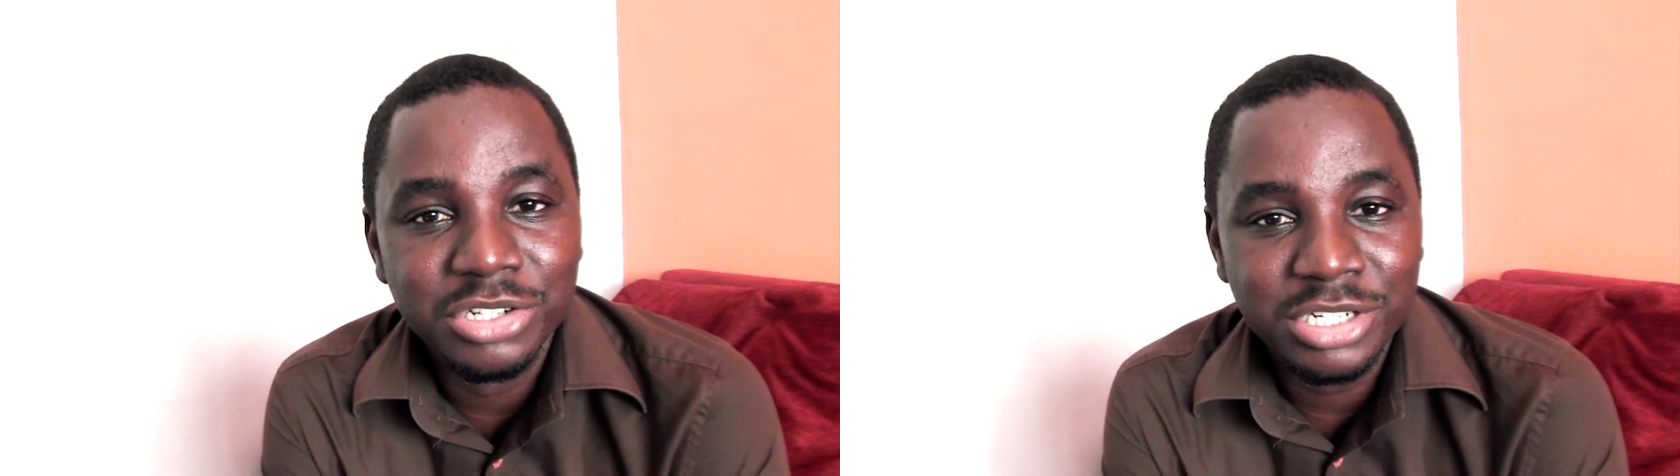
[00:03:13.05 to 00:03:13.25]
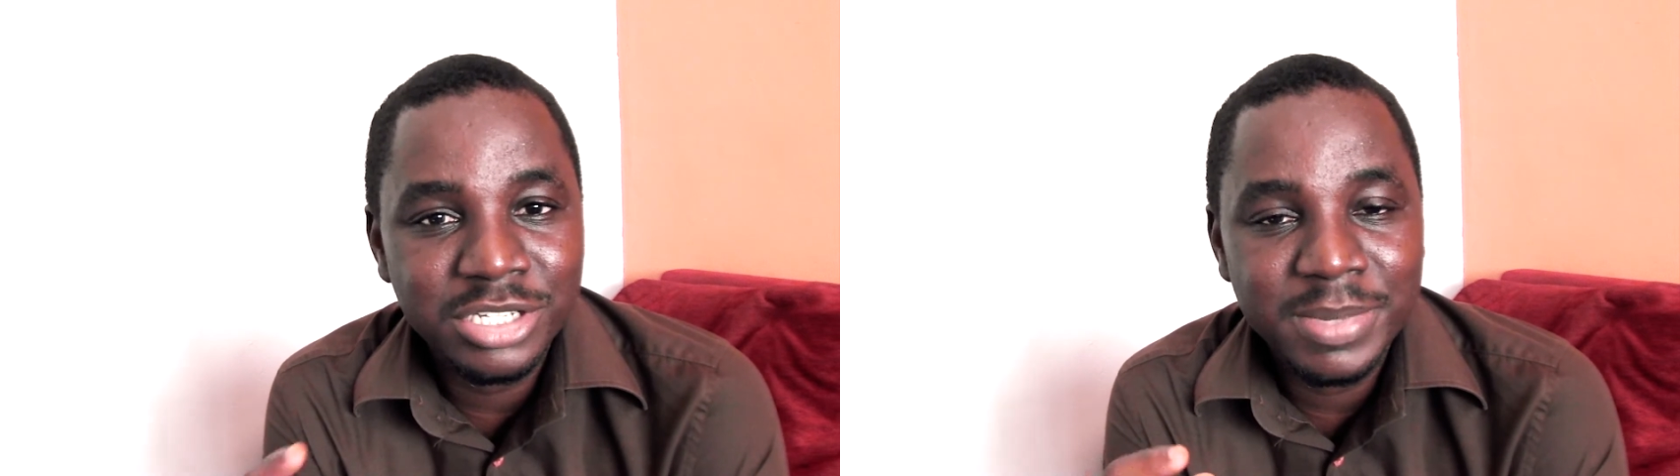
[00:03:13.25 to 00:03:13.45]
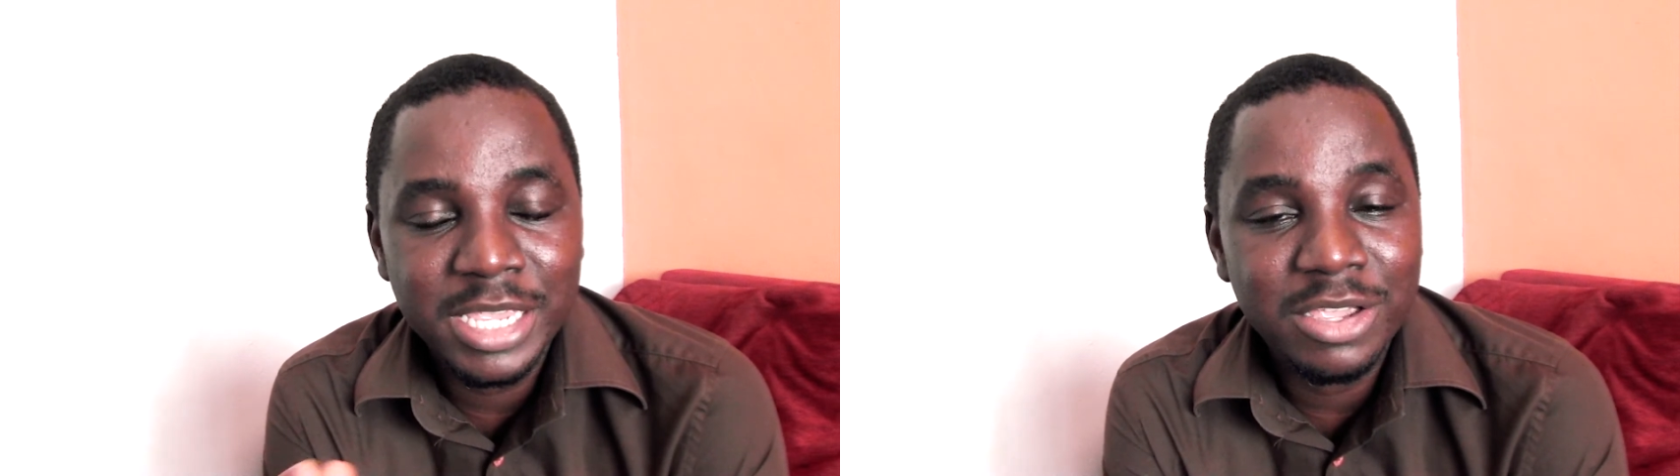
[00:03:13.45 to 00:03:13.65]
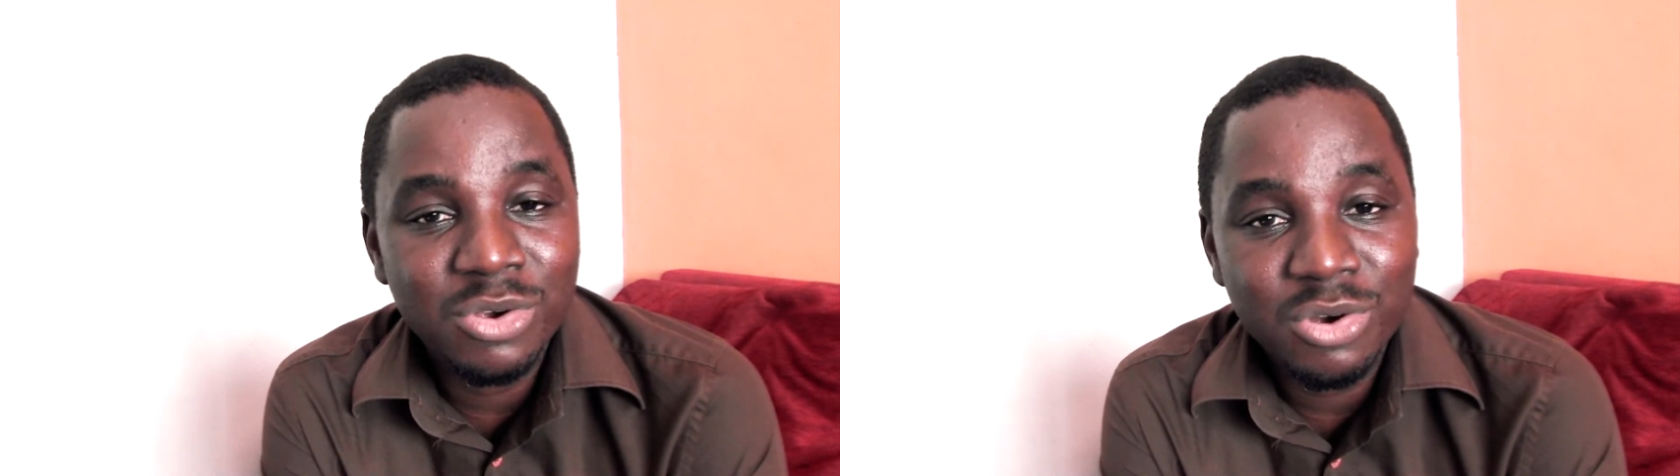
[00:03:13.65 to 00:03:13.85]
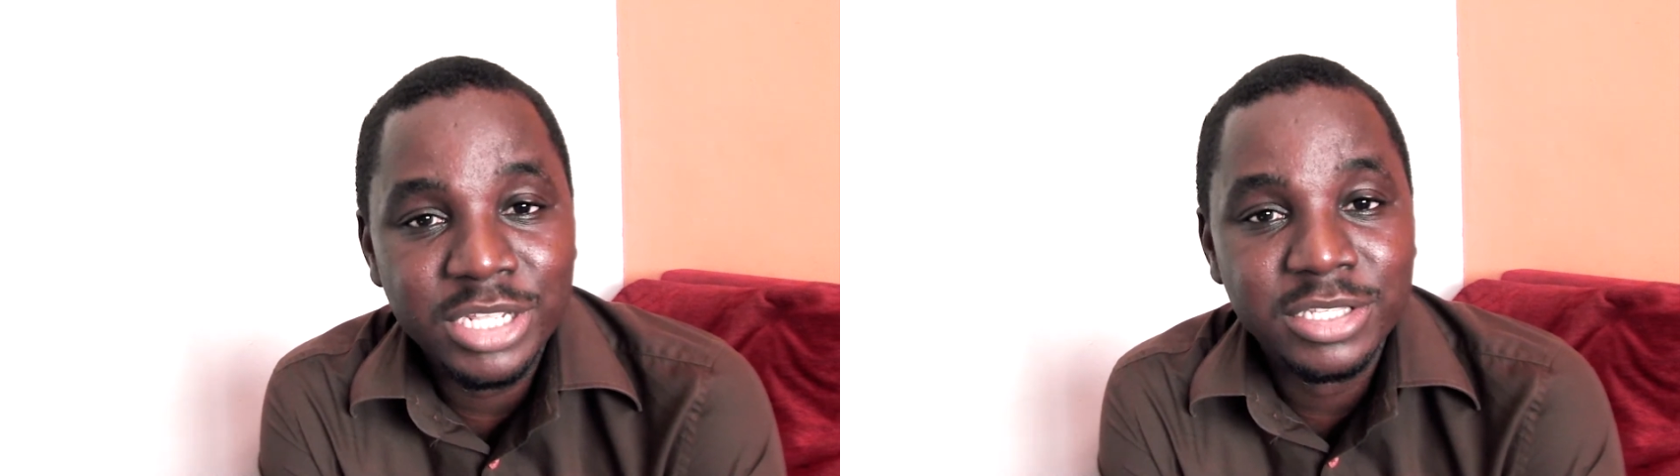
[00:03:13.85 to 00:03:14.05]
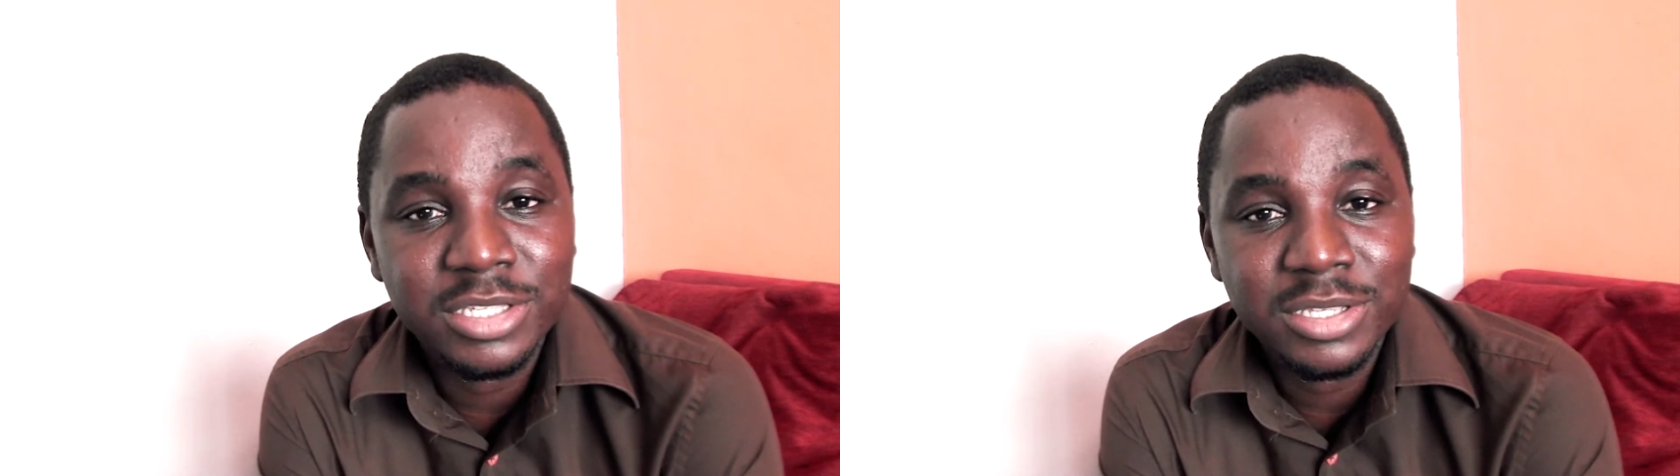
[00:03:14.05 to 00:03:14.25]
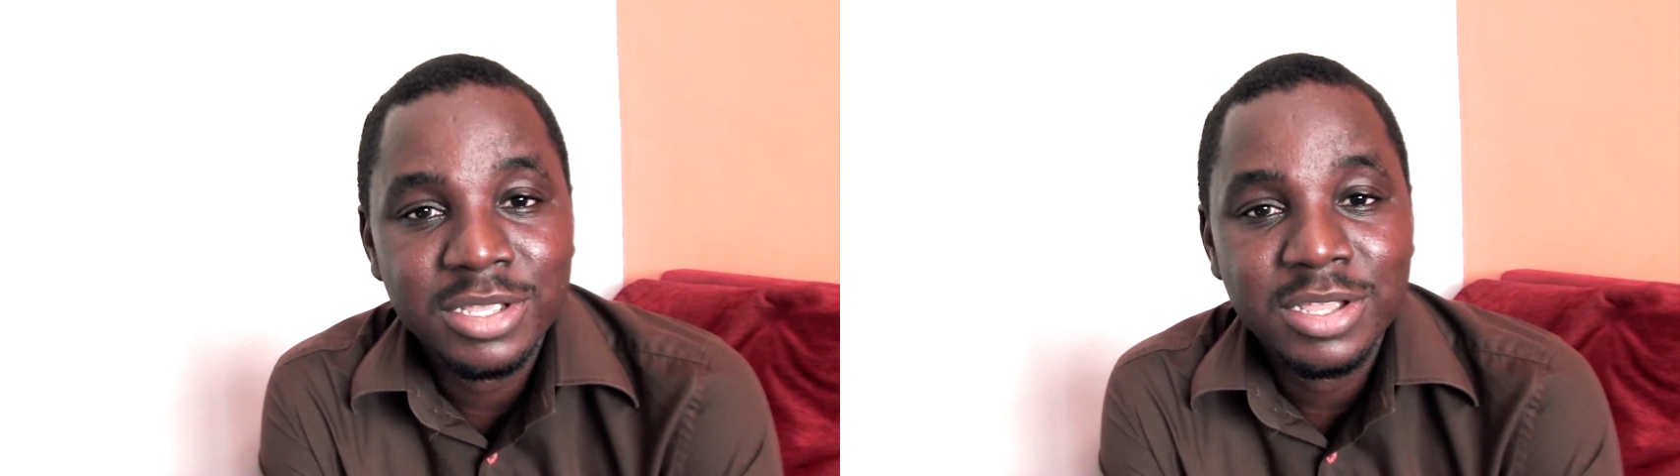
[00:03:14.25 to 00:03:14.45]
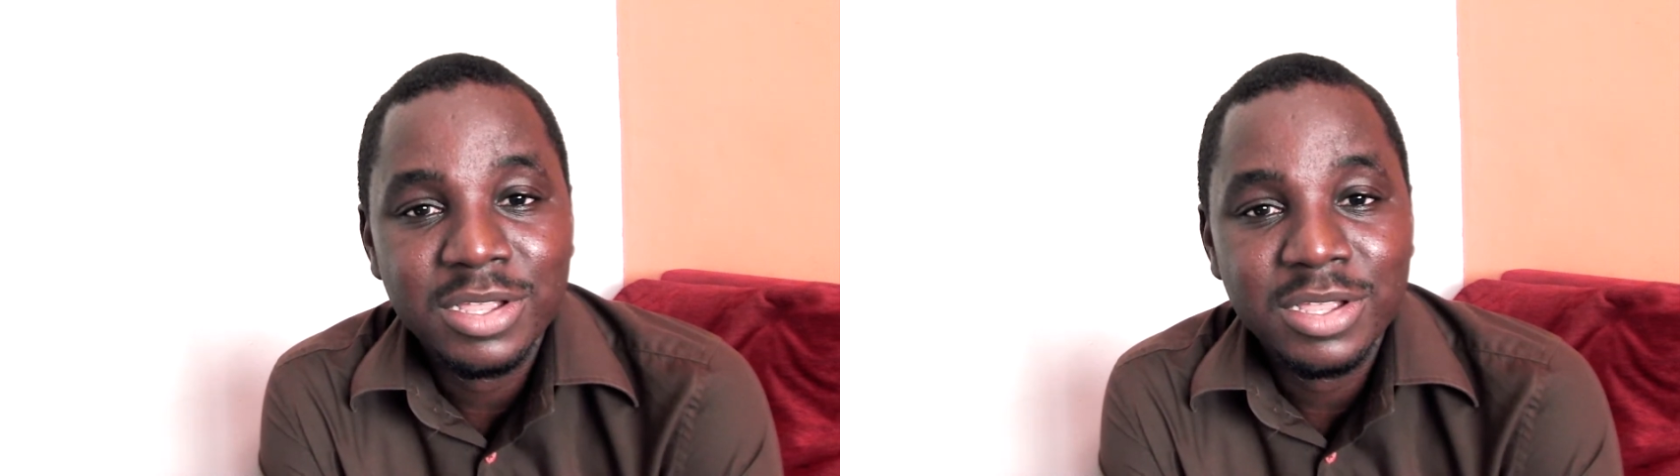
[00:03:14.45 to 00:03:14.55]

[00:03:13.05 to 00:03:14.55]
You're just making coins.